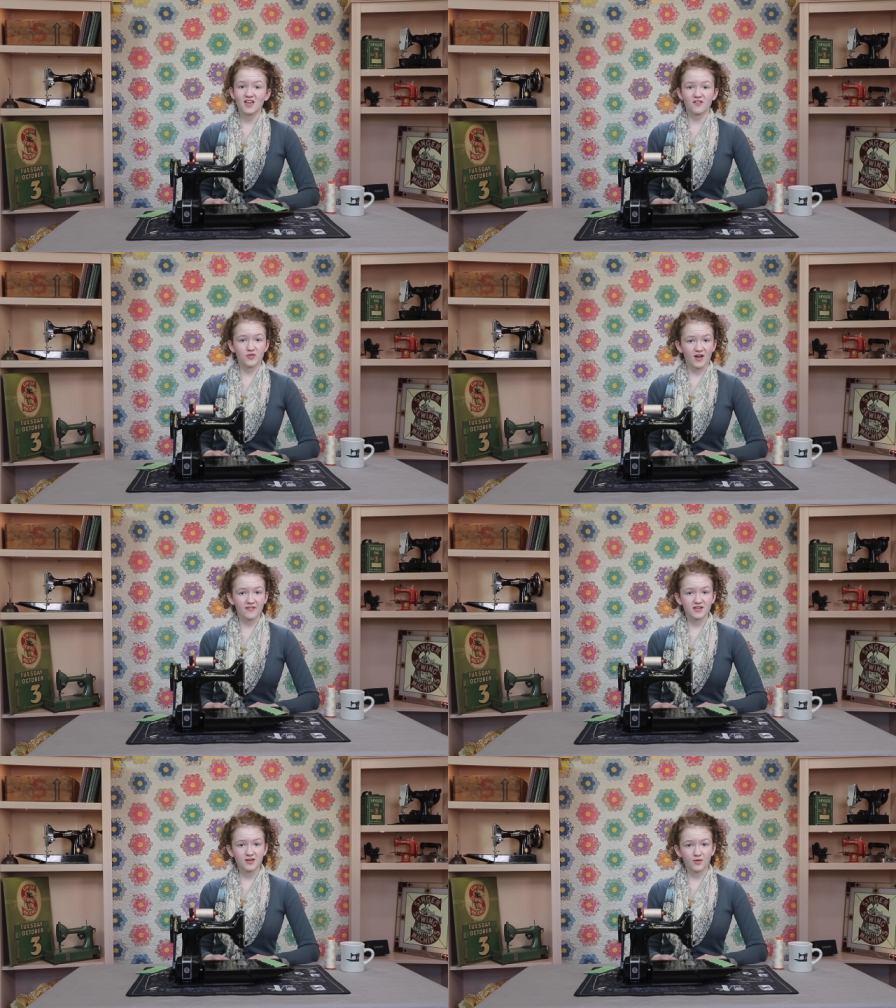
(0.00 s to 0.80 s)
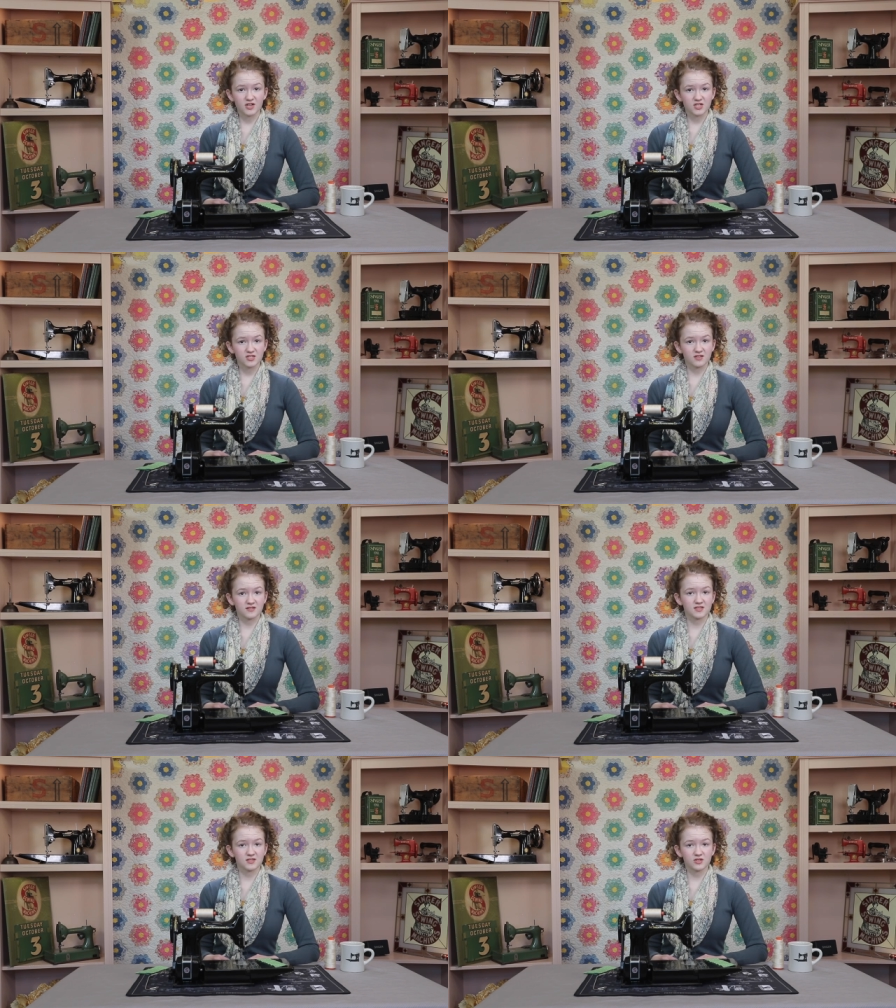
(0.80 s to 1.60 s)
If you have any questions
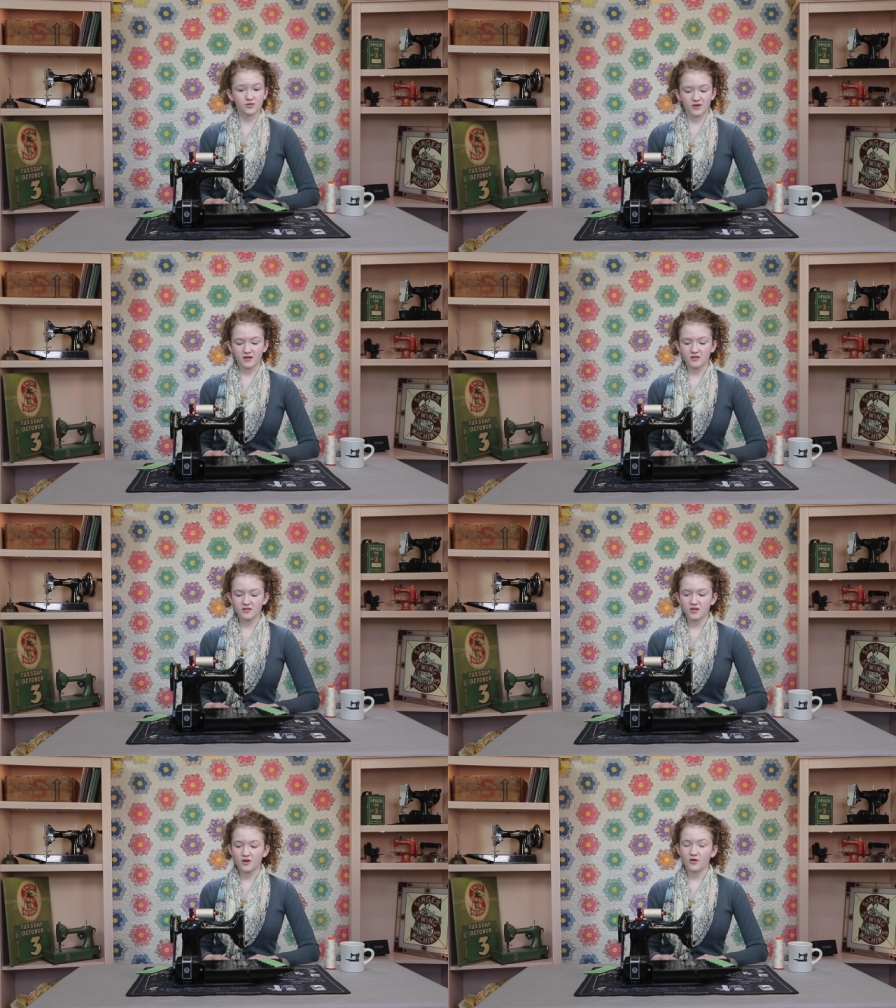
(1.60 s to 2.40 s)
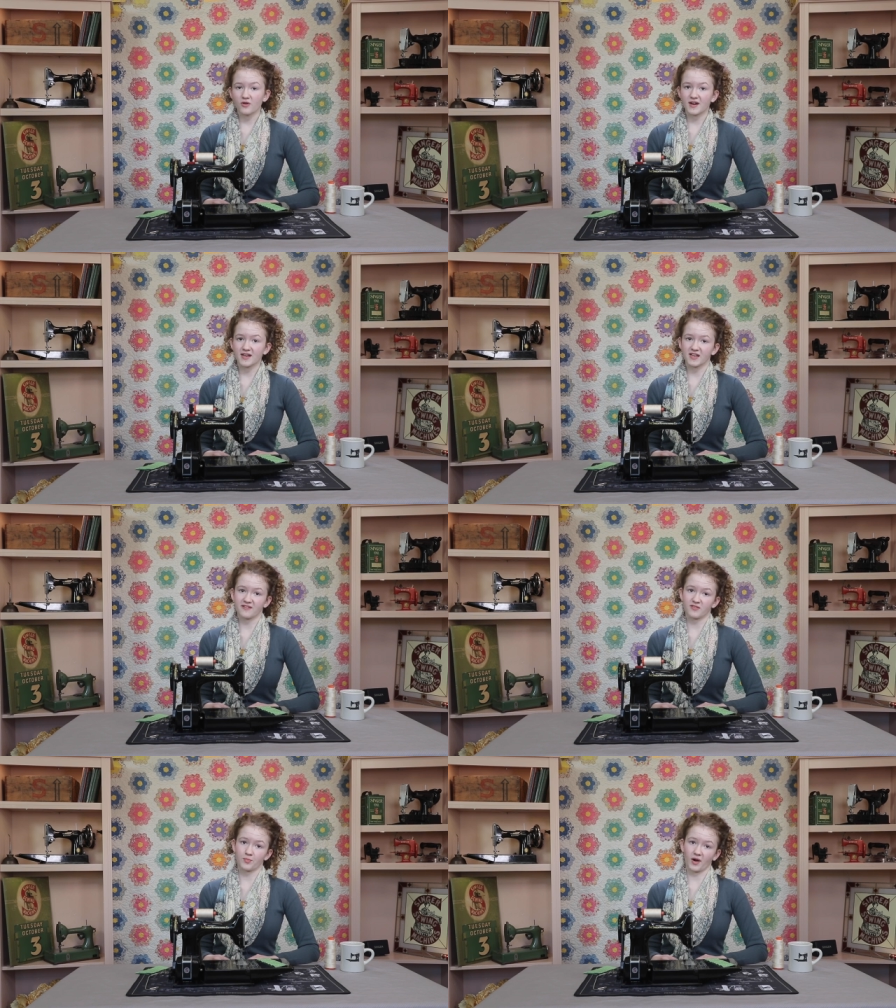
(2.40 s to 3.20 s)
on this tutorial or any
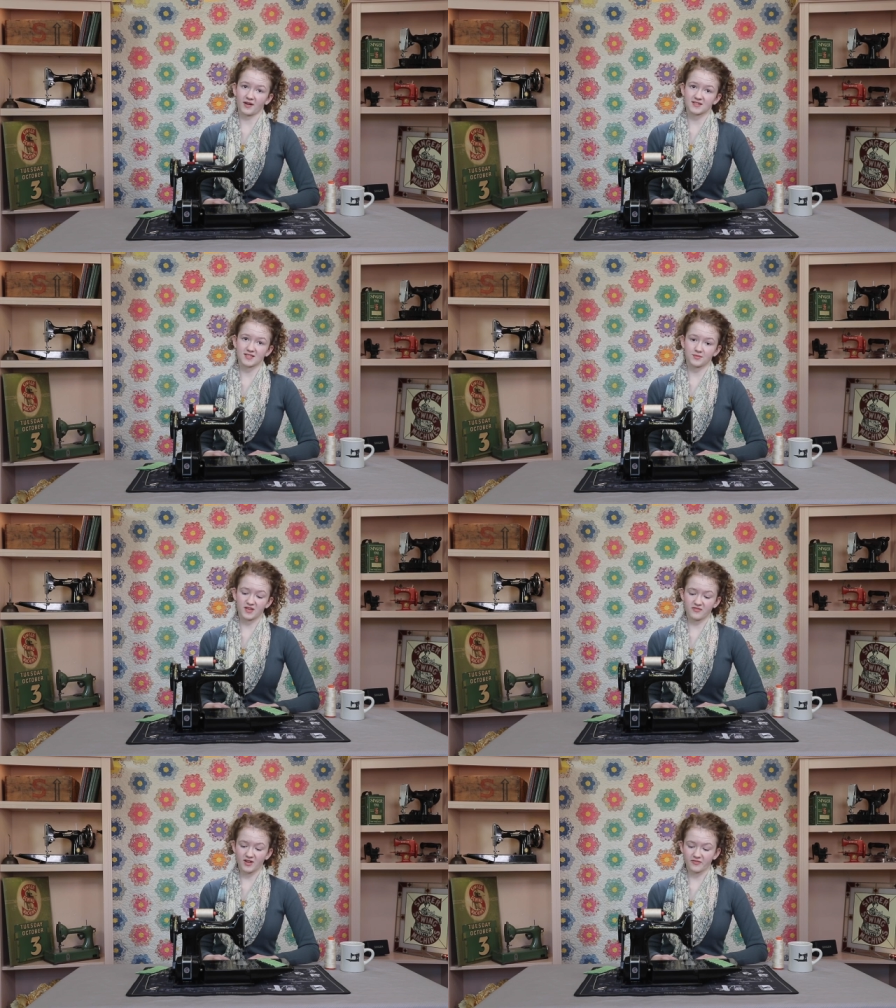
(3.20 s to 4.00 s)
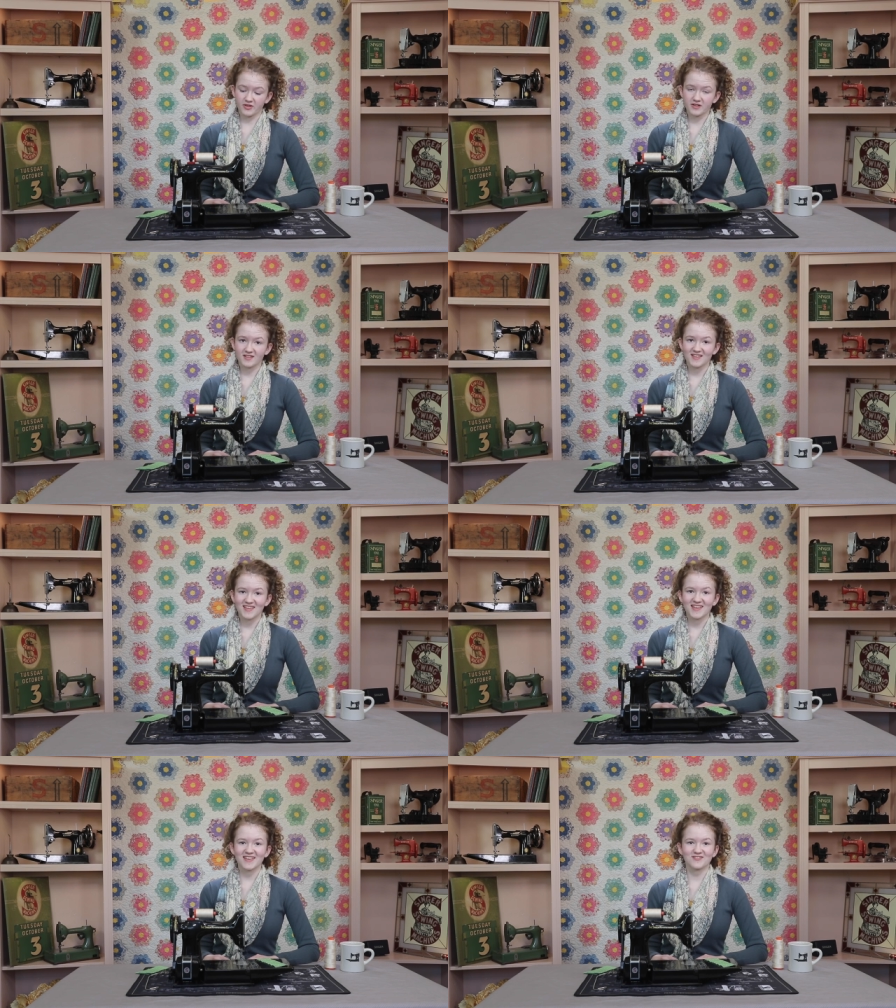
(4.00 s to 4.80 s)
of the products that we have covered,
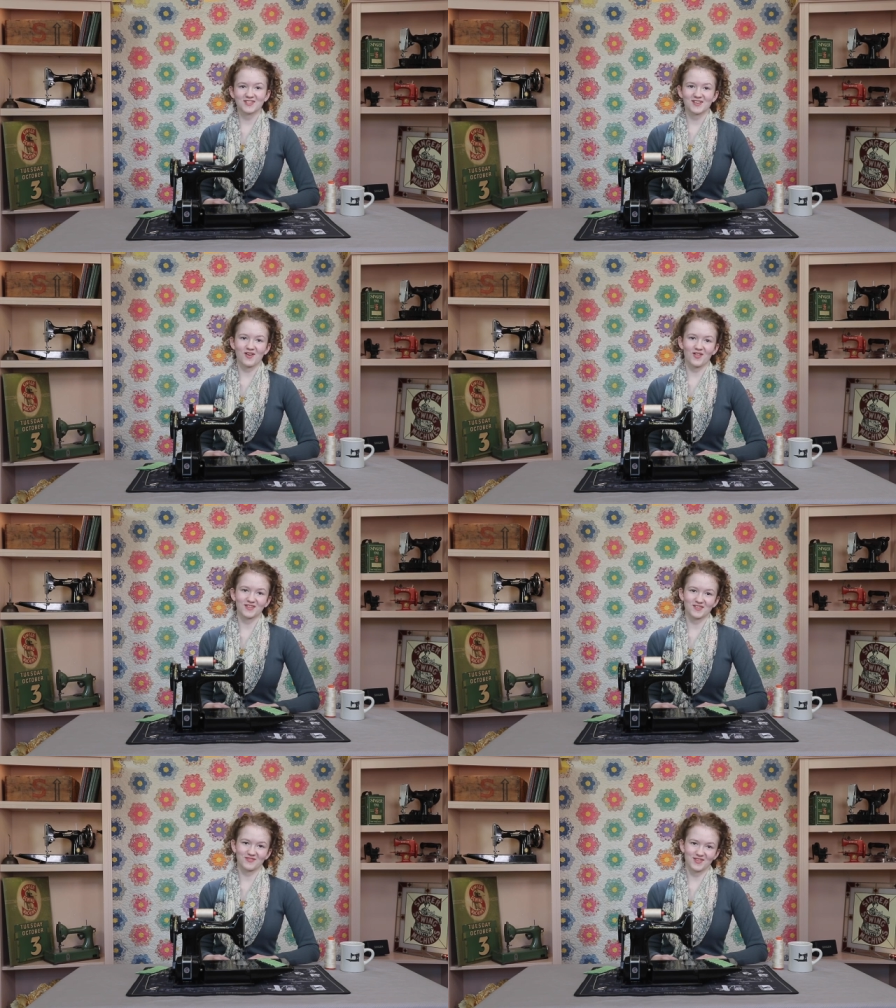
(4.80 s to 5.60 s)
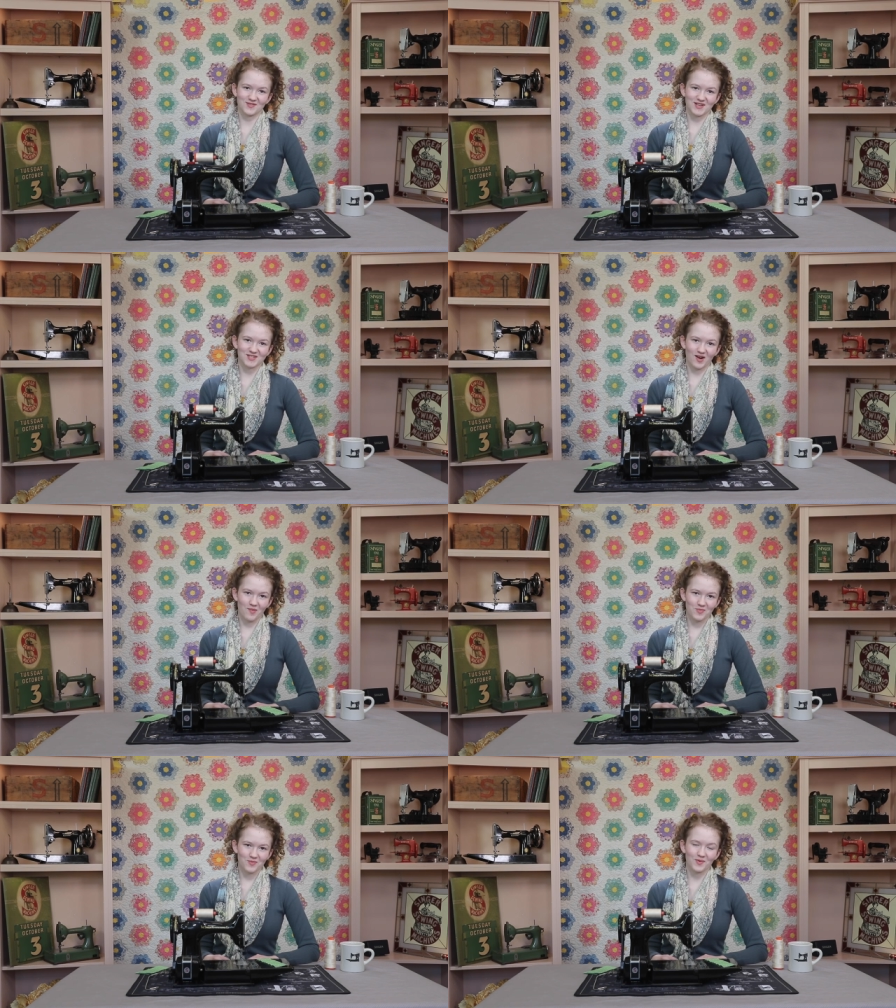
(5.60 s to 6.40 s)
give us a call at the Featherweight
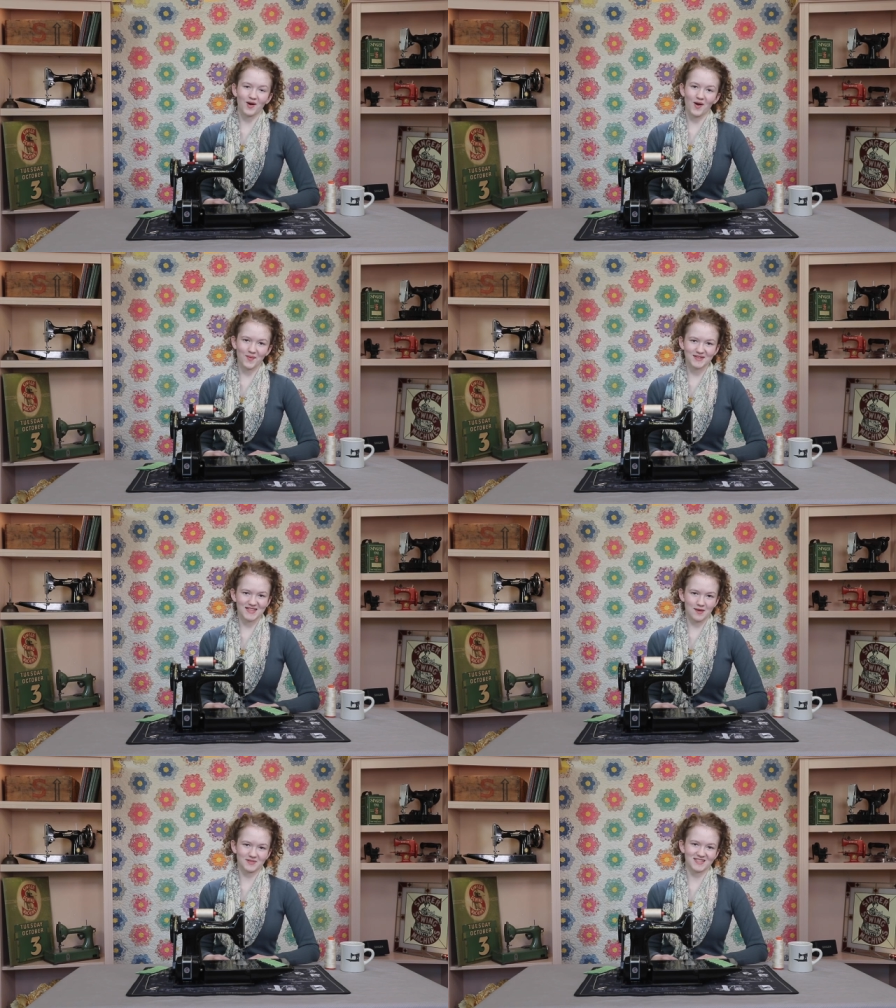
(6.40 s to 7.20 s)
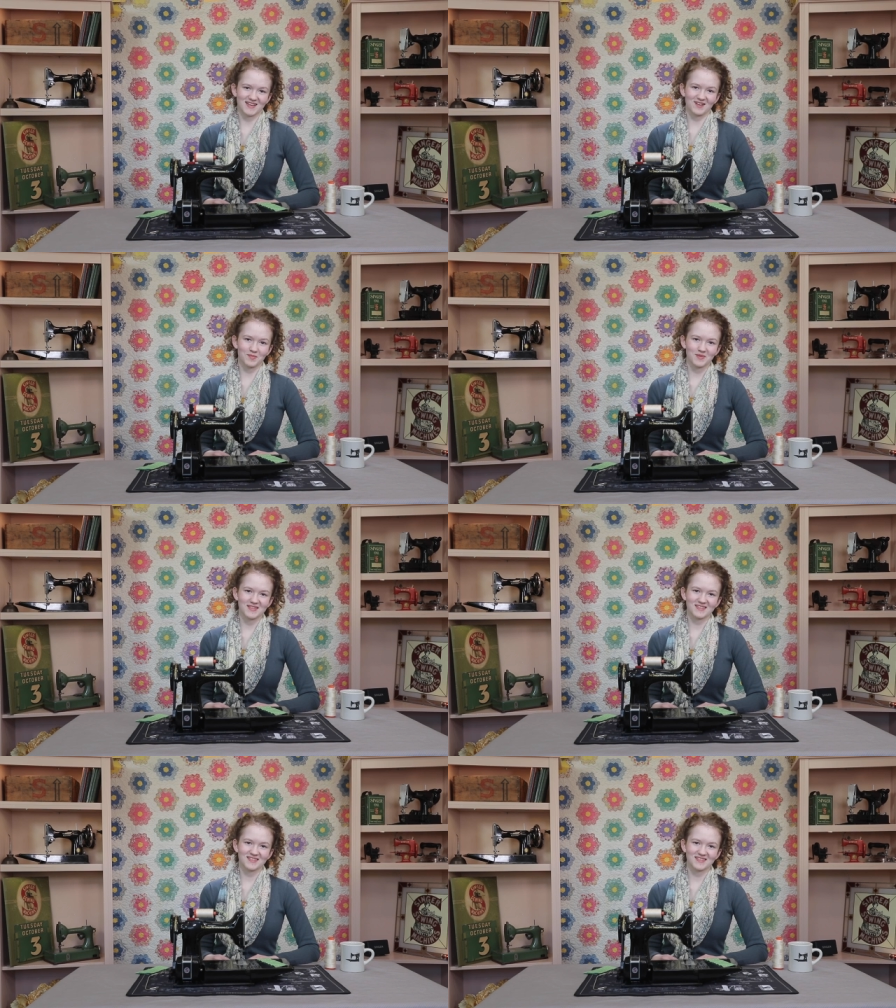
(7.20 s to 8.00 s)
Shop. We're always happy to help.